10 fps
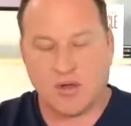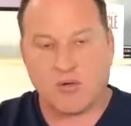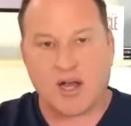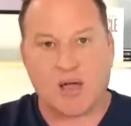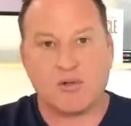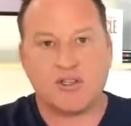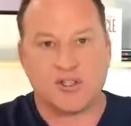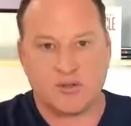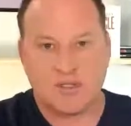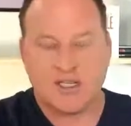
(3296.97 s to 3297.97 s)
what I will
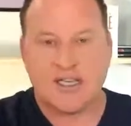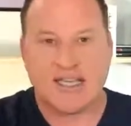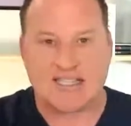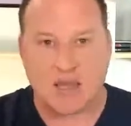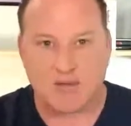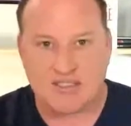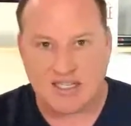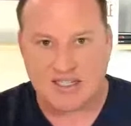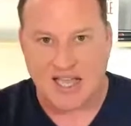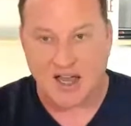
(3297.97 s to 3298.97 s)
do is I will
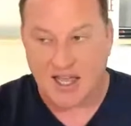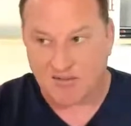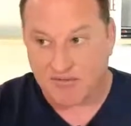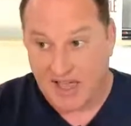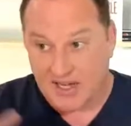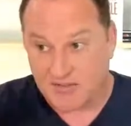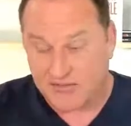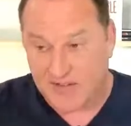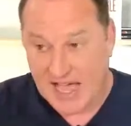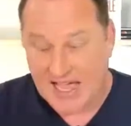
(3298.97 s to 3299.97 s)
sit down and find
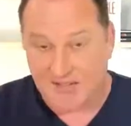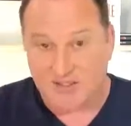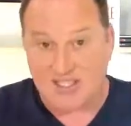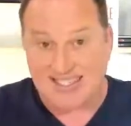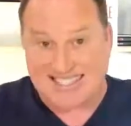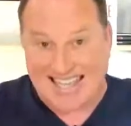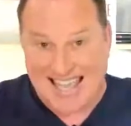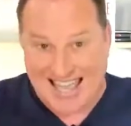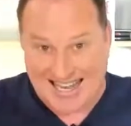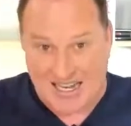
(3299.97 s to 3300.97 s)
5 to
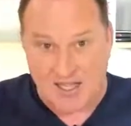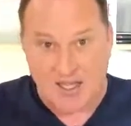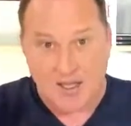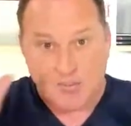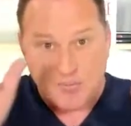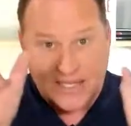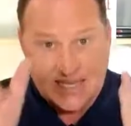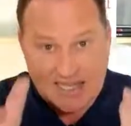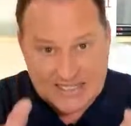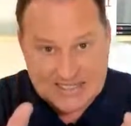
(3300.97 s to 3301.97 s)
10
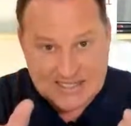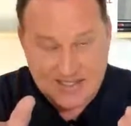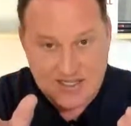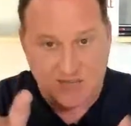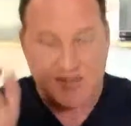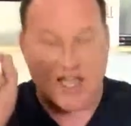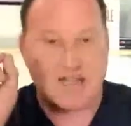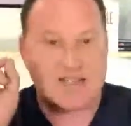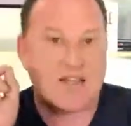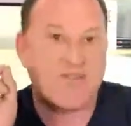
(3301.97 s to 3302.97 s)
pieces of
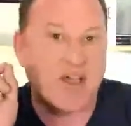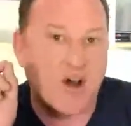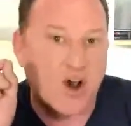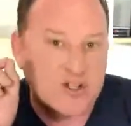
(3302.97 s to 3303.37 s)
content that are